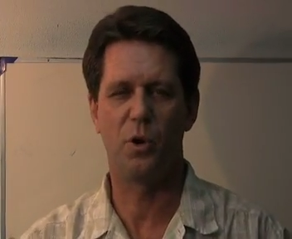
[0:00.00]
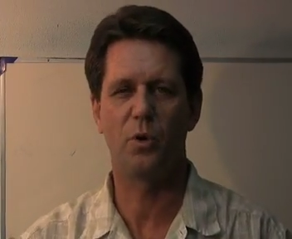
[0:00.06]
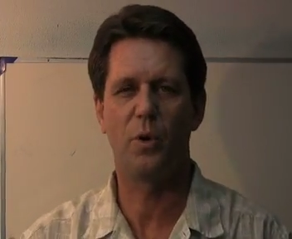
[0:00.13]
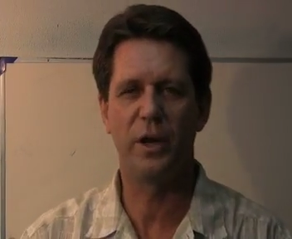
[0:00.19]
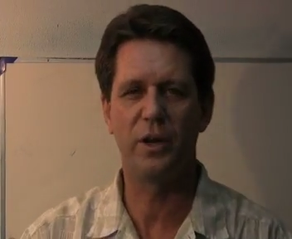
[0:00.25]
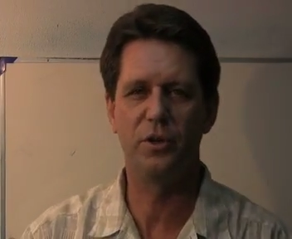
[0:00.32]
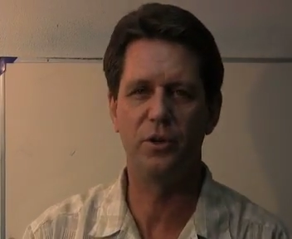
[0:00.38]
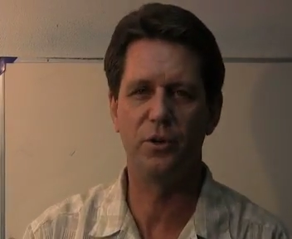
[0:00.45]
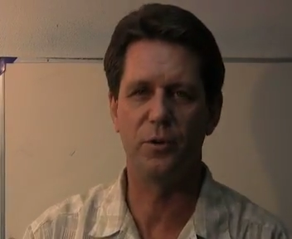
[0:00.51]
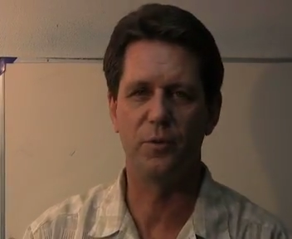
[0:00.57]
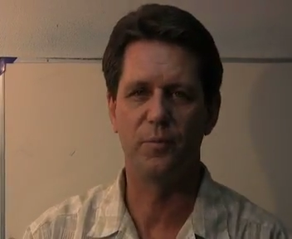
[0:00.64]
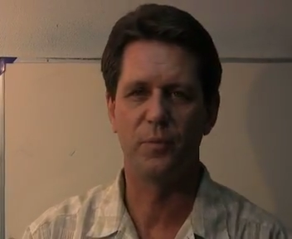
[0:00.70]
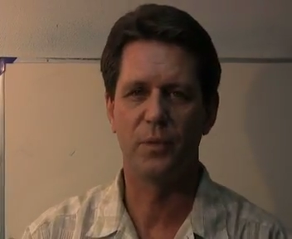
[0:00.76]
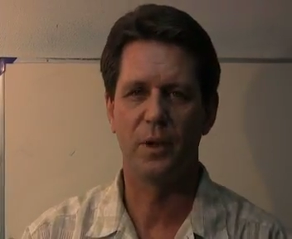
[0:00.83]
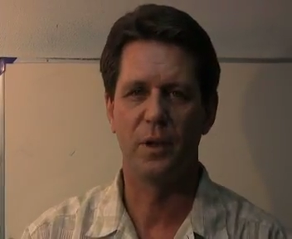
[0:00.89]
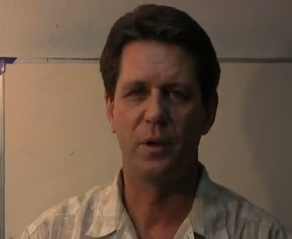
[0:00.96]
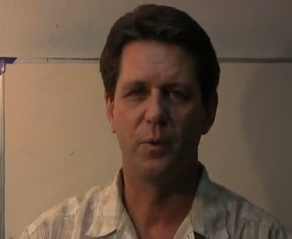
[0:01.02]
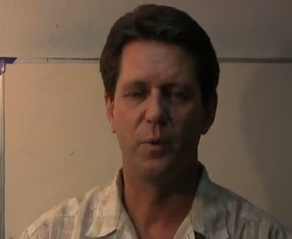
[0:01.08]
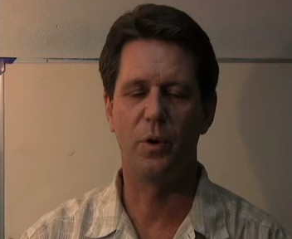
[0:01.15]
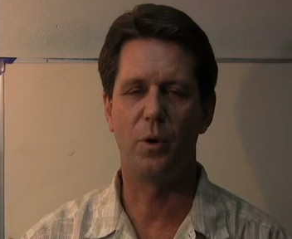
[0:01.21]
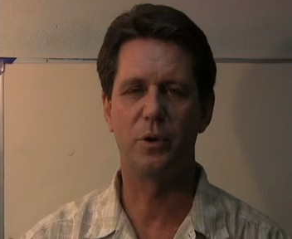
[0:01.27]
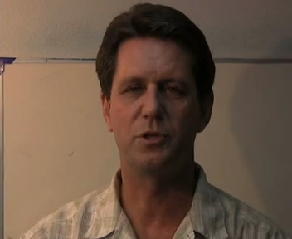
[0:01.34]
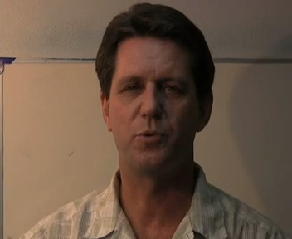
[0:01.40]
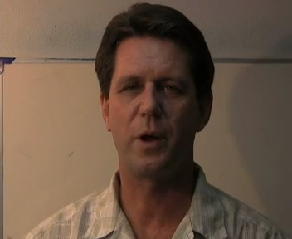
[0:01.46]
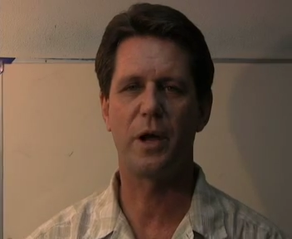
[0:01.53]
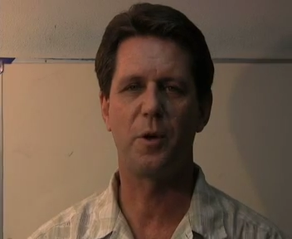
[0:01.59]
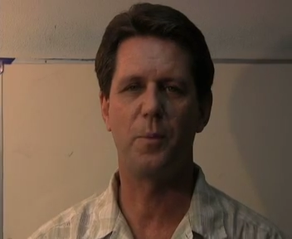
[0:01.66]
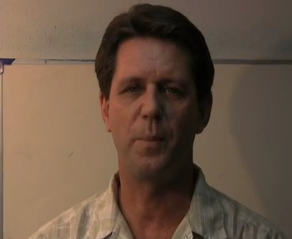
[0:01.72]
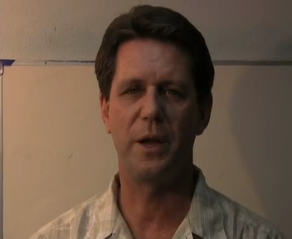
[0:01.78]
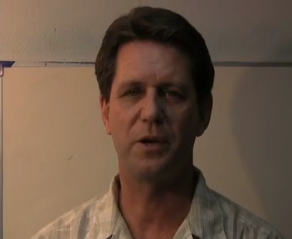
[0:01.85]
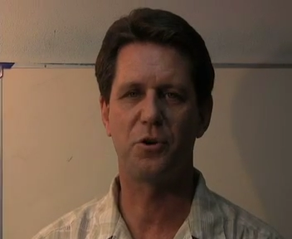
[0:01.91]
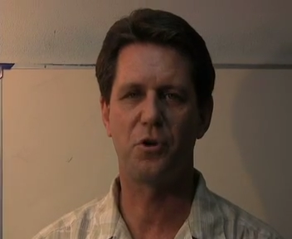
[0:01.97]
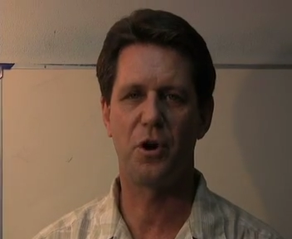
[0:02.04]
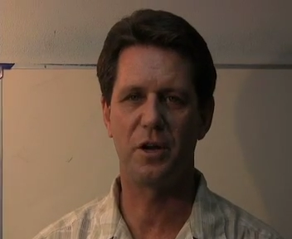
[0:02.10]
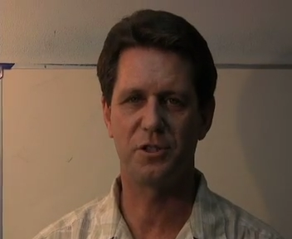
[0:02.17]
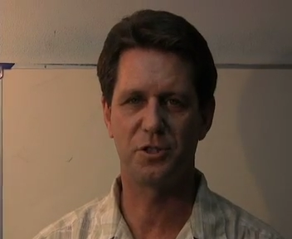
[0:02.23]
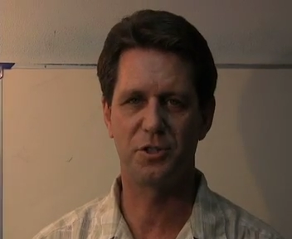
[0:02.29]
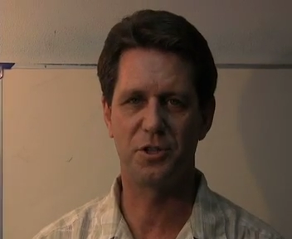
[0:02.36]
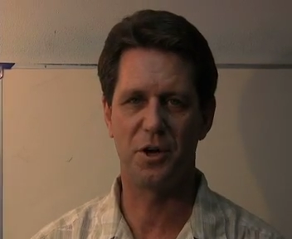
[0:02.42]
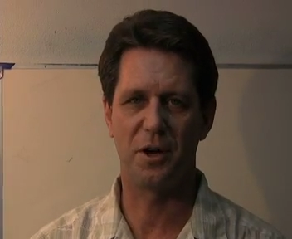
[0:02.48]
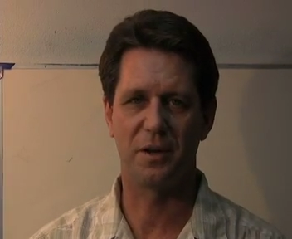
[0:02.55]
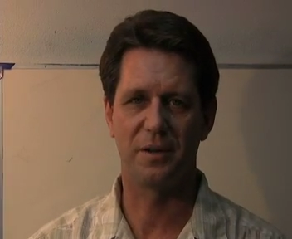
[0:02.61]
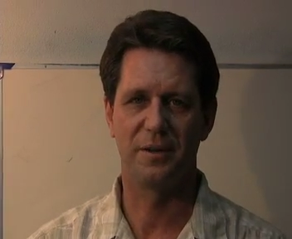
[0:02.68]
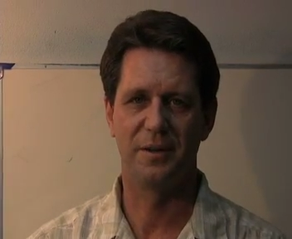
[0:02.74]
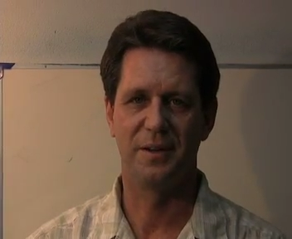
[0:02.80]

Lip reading: What do I do? We always recommend crosstalk.